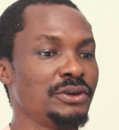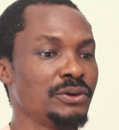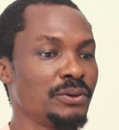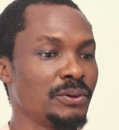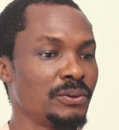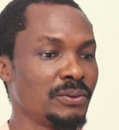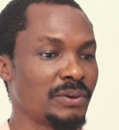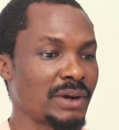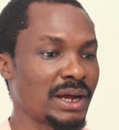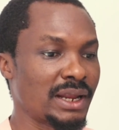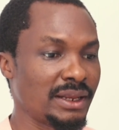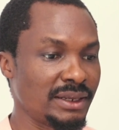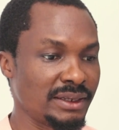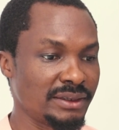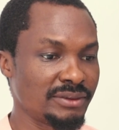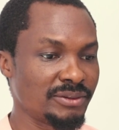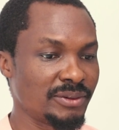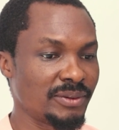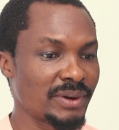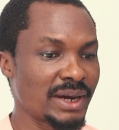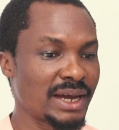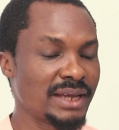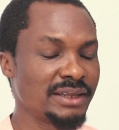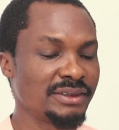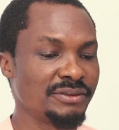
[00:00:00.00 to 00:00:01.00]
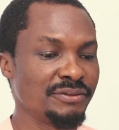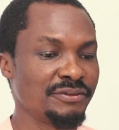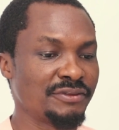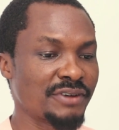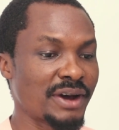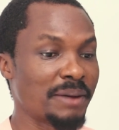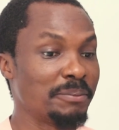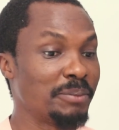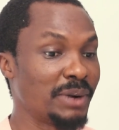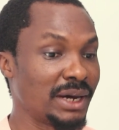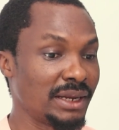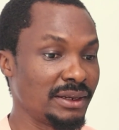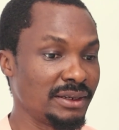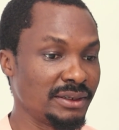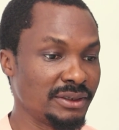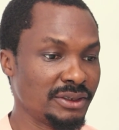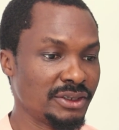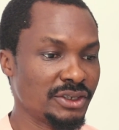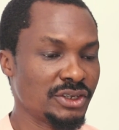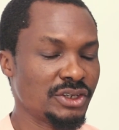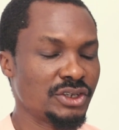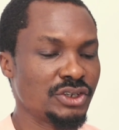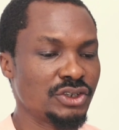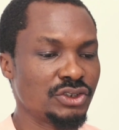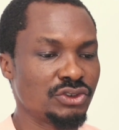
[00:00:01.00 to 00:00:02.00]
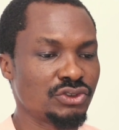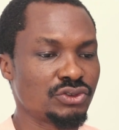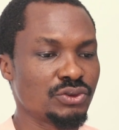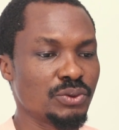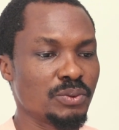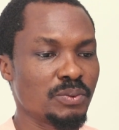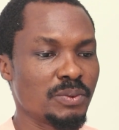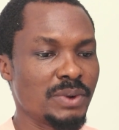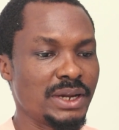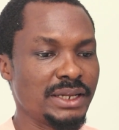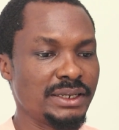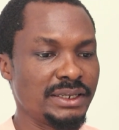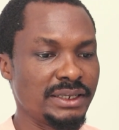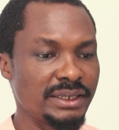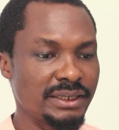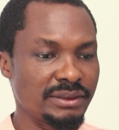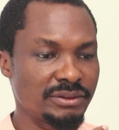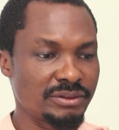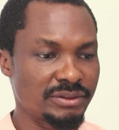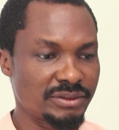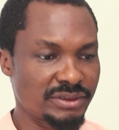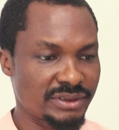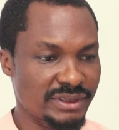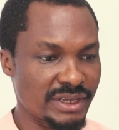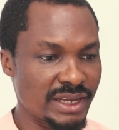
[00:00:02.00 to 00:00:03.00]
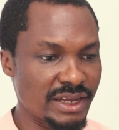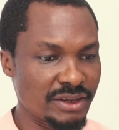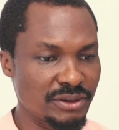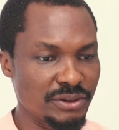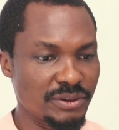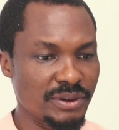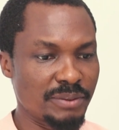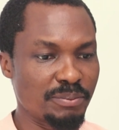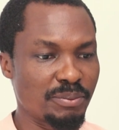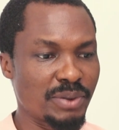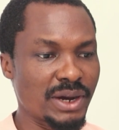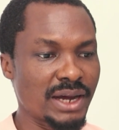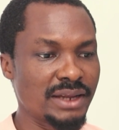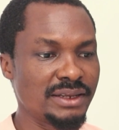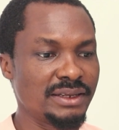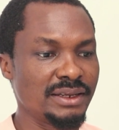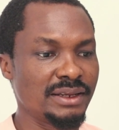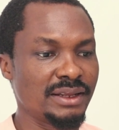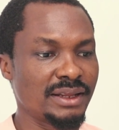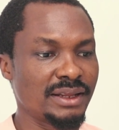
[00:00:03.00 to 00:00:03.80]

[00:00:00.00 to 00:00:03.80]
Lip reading: you orally, right? Verbally. So when they tell you about the